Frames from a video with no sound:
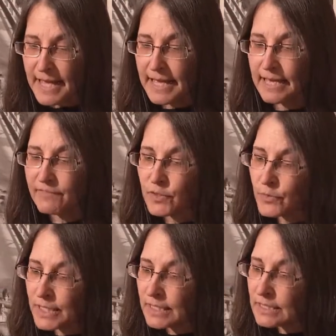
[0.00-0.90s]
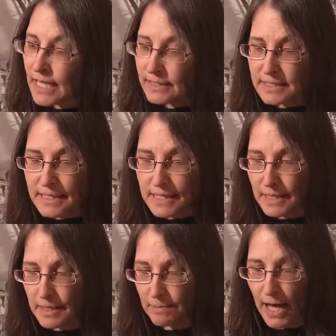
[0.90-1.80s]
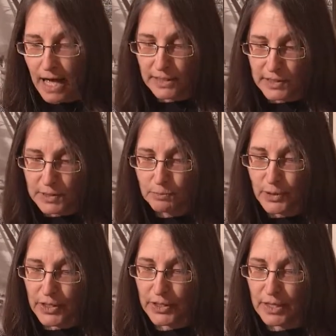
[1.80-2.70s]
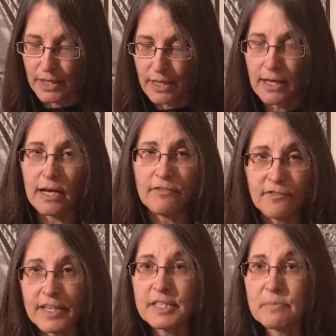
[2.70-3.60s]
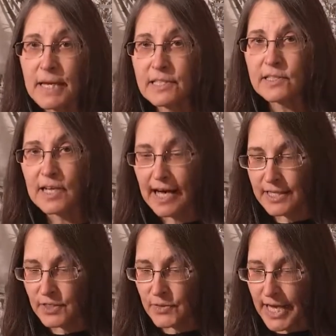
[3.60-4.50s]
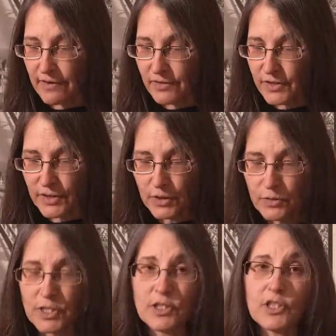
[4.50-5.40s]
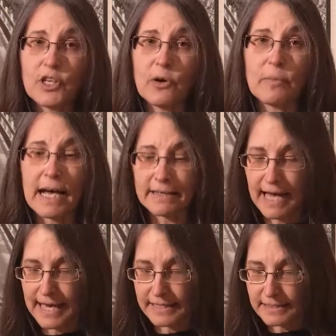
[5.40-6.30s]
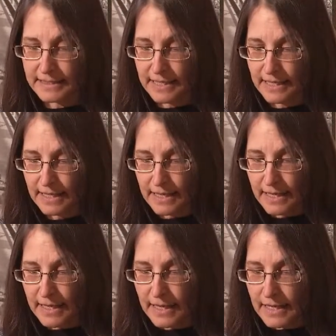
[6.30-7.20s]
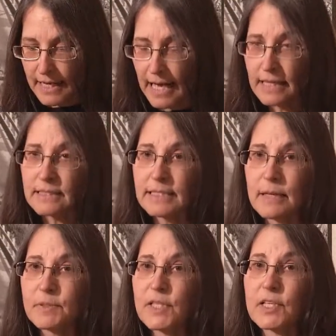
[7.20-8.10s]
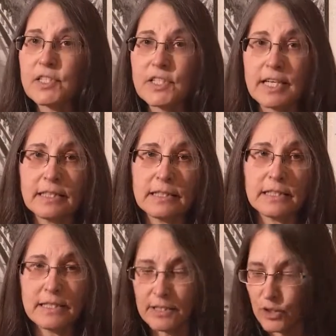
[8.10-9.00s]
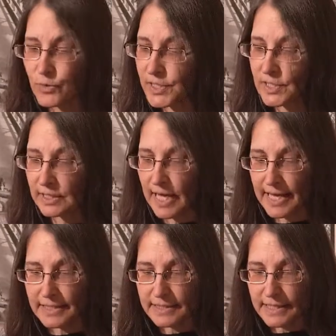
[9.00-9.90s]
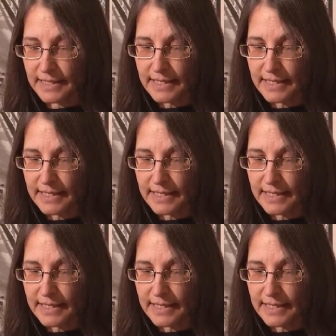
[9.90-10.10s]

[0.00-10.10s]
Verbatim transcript: After reading Doctor Pollack's book, A Fundamental Guide to Everything You Need to Know About Ice, concepts suddenly crystallized.